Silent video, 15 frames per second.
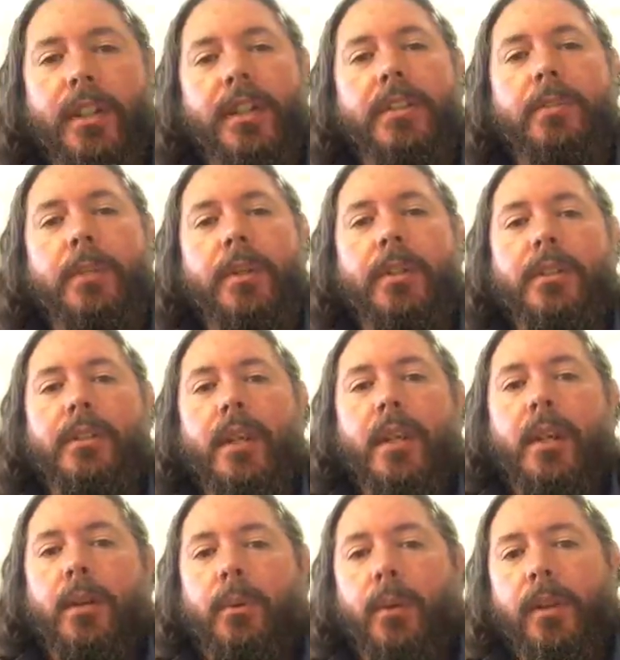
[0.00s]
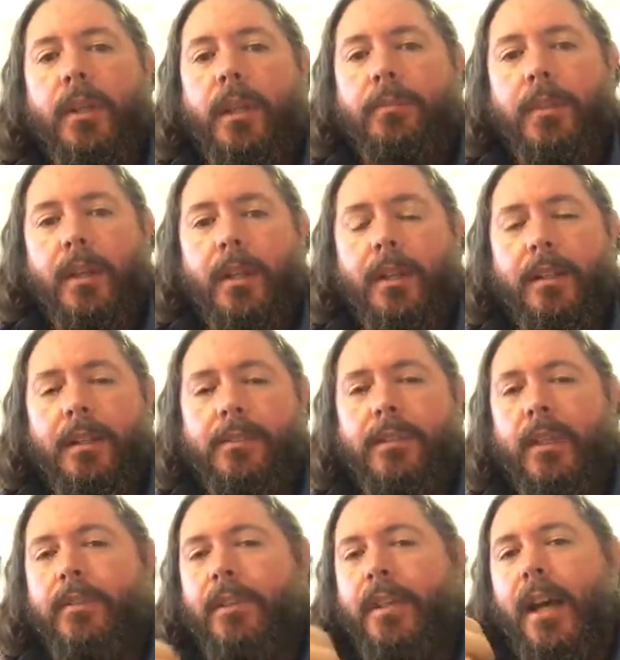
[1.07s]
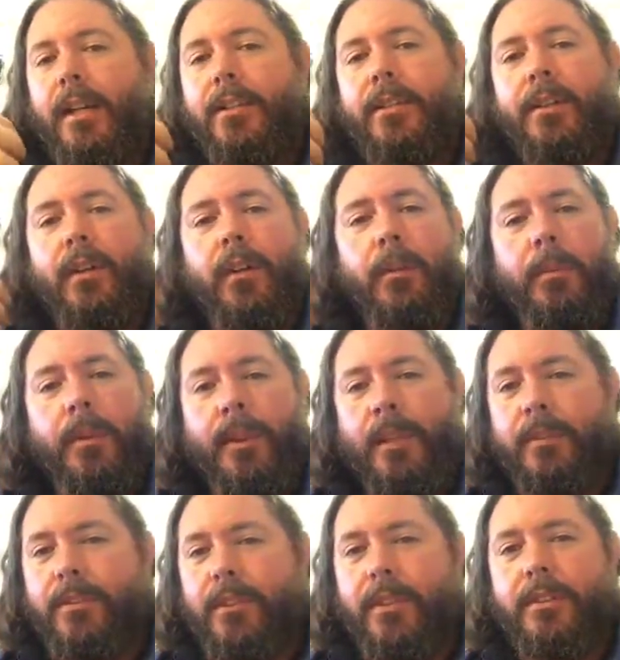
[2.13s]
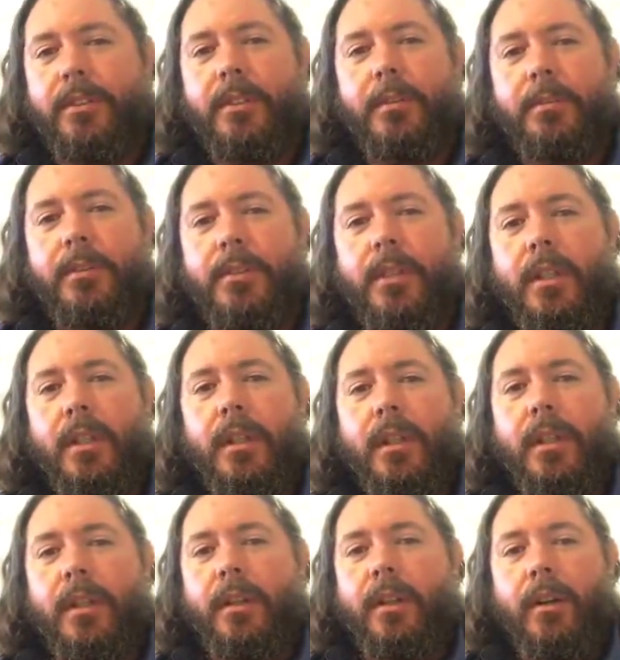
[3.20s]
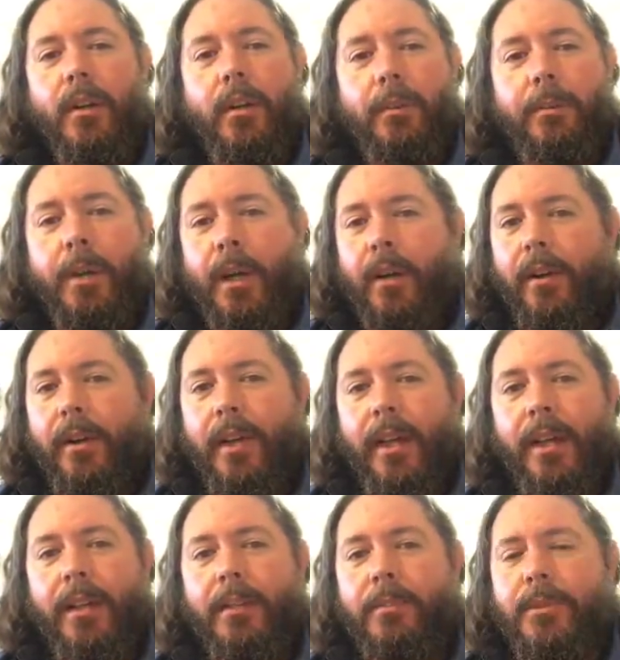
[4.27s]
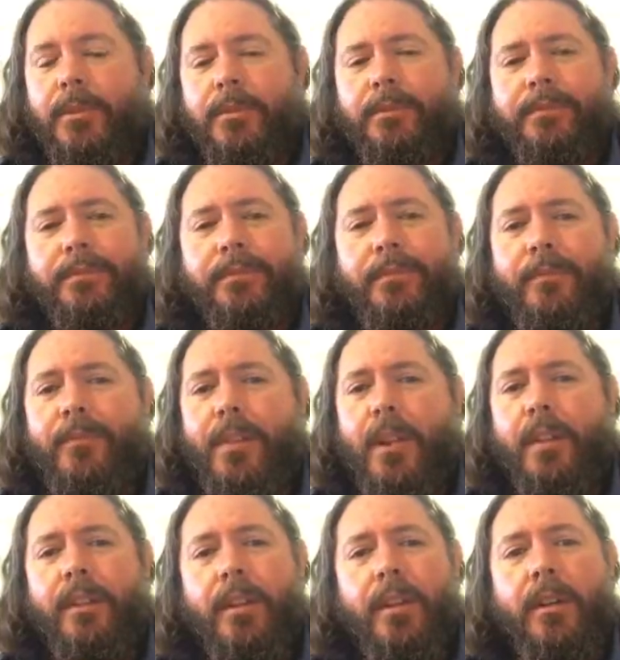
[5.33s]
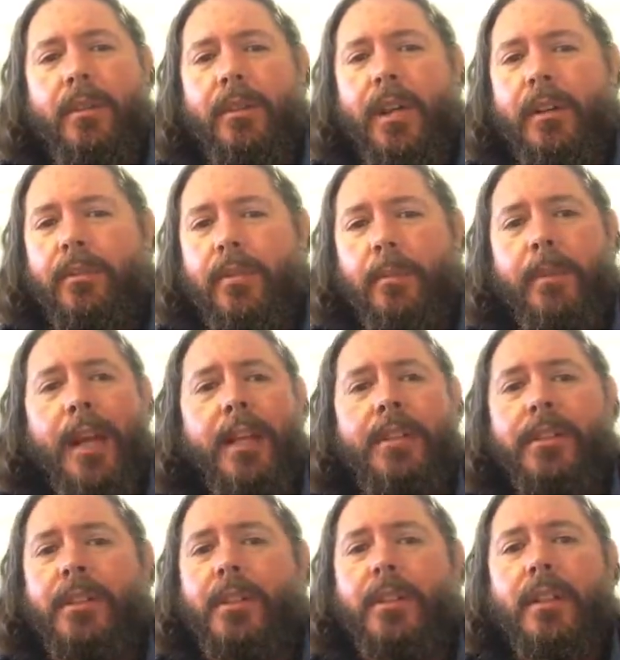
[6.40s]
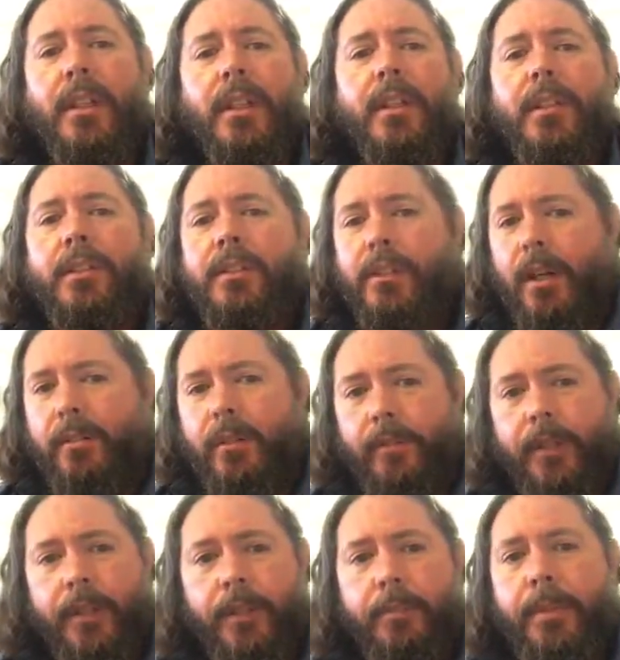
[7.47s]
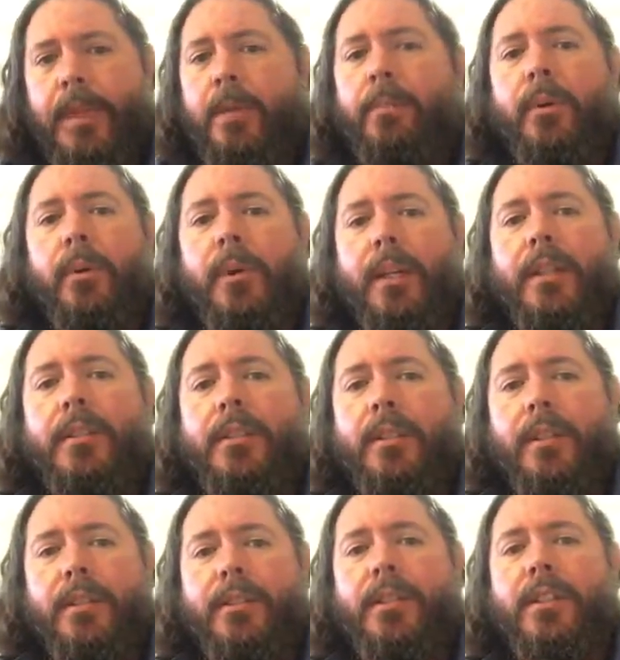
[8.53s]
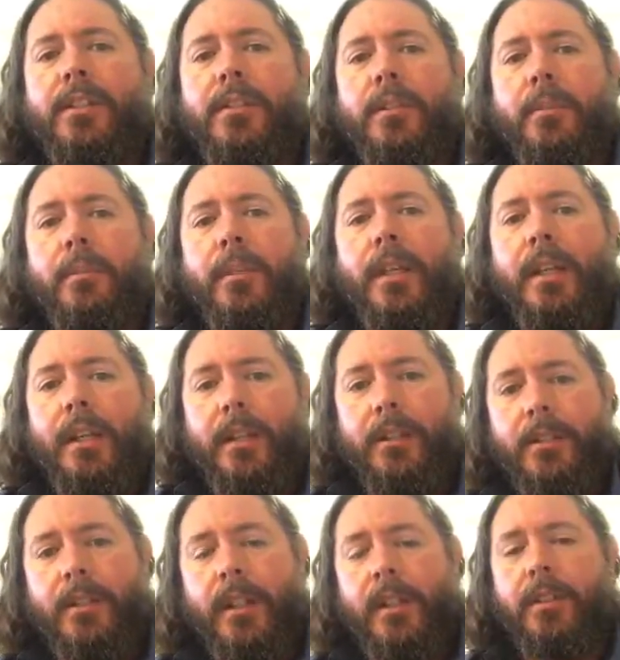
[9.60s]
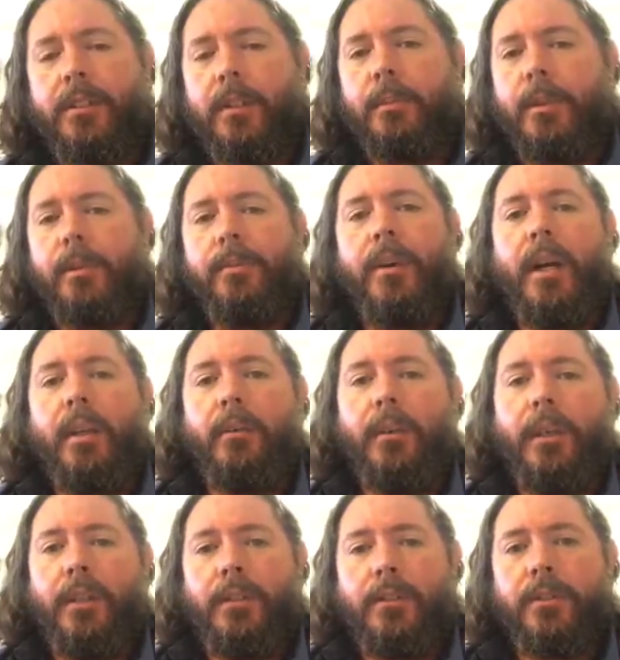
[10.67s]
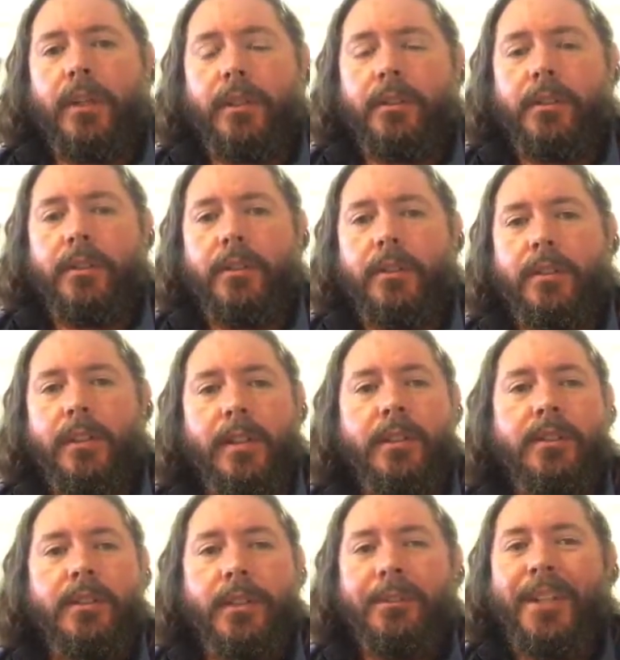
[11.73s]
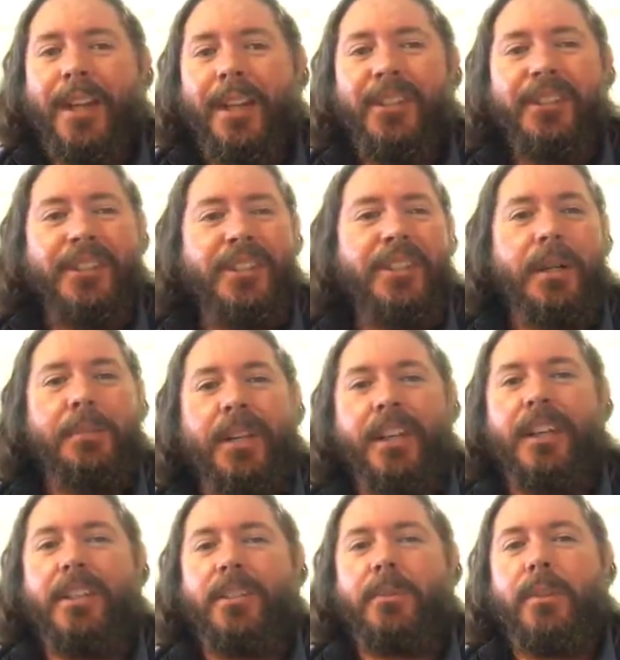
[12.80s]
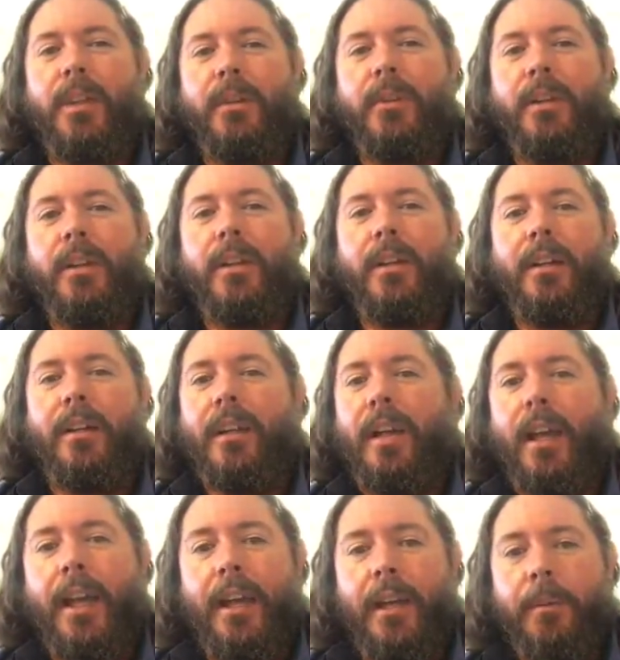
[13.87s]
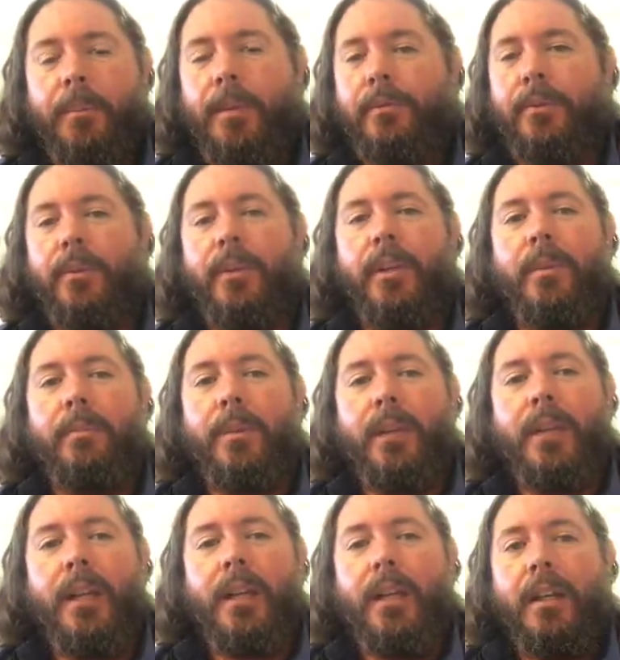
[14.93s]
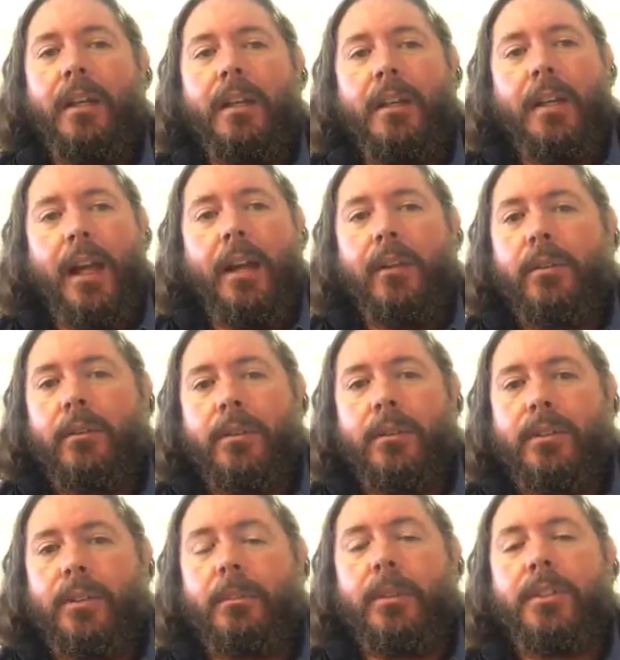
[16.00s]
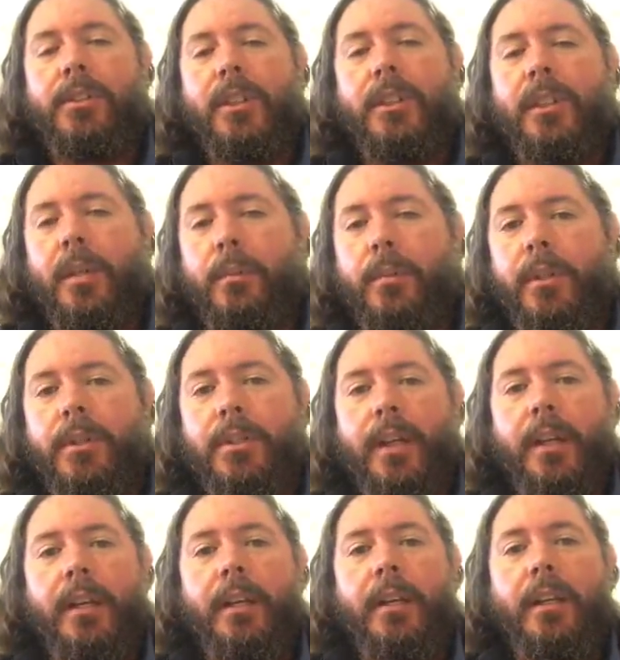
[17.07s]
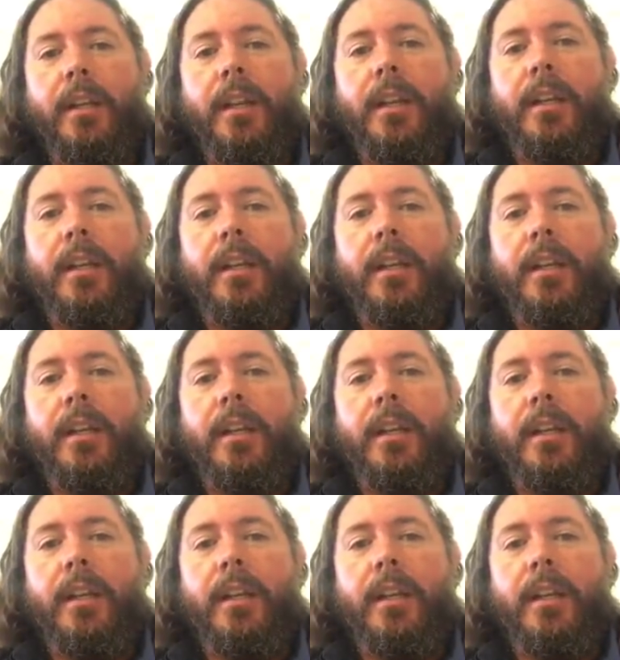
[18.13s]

And that's because what they've done is they've attached their own belief systems, their own paradigms, their own information, stuff from other people into the system instead of simply following the instructions. And that's something I used to tell my kids when they were young and they hated me for it, but now to some extent they appreciated it.